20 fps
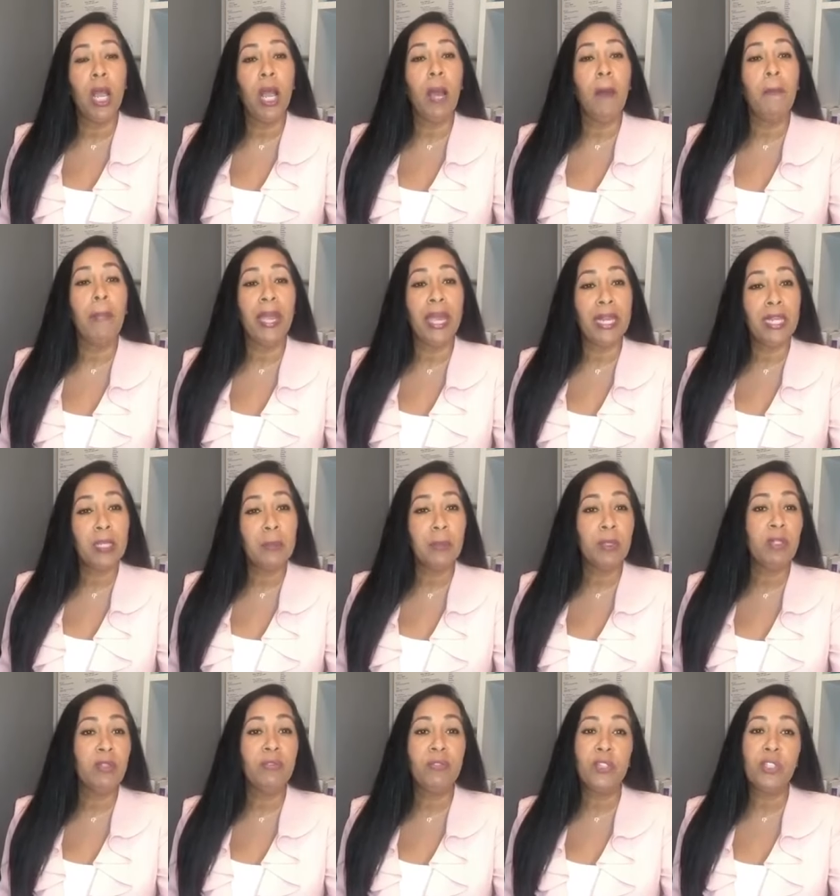
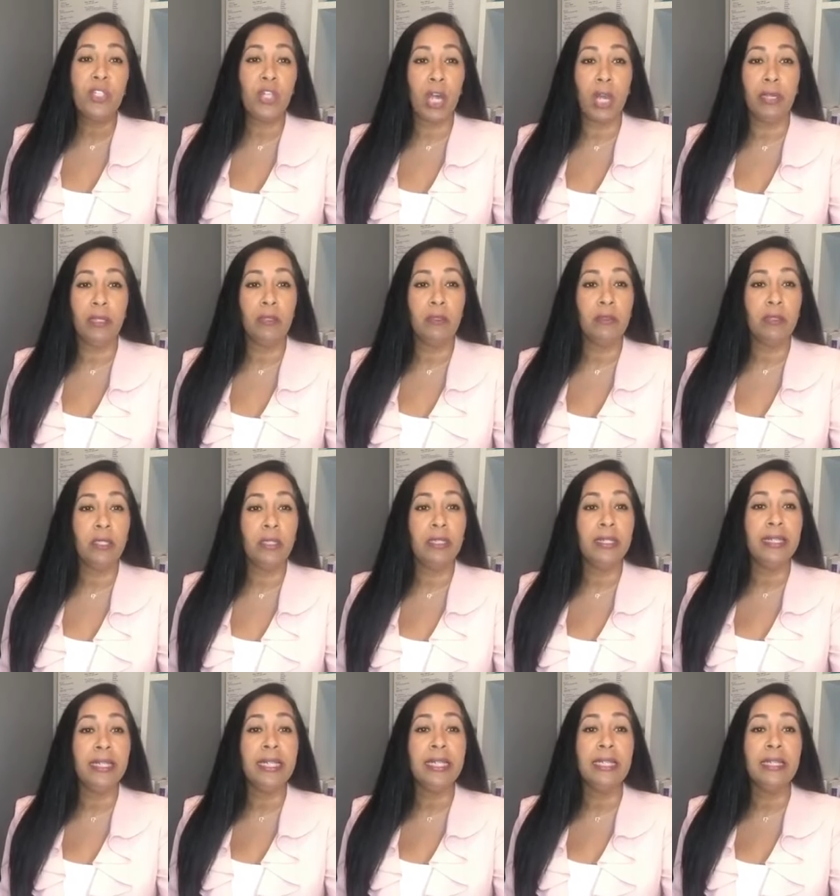abandonment of the child,
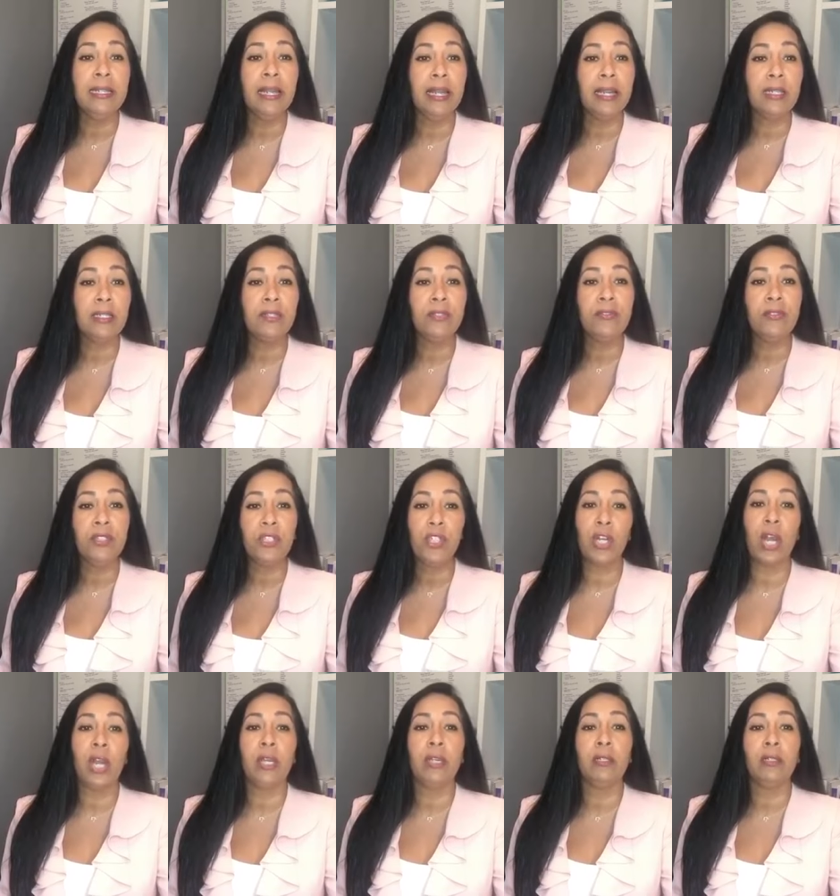neglect of the
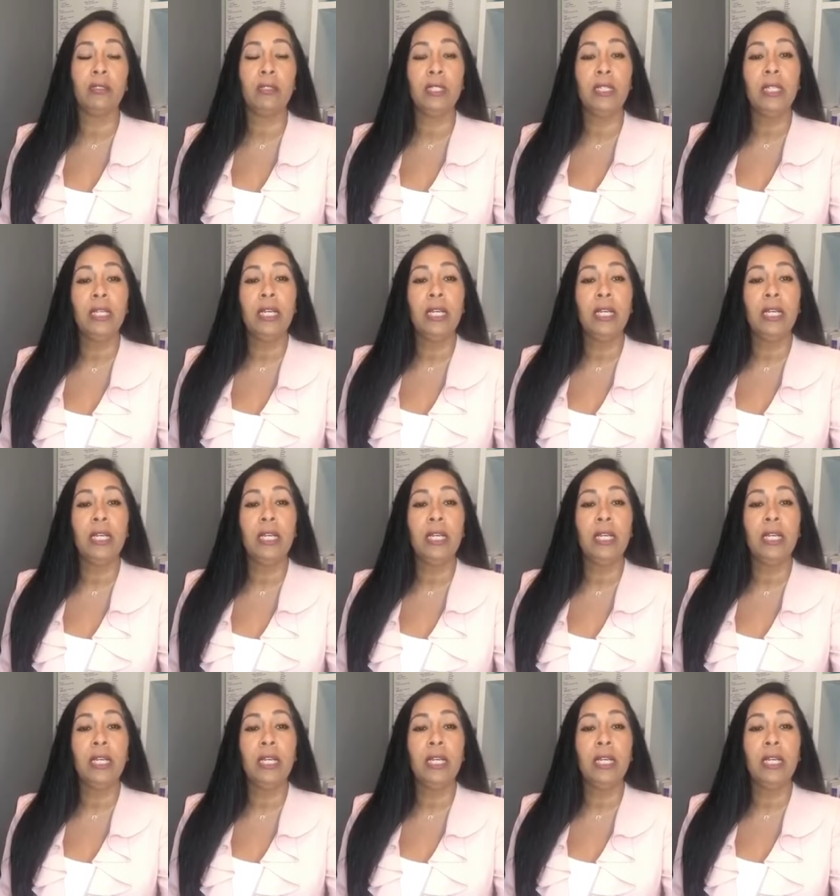child,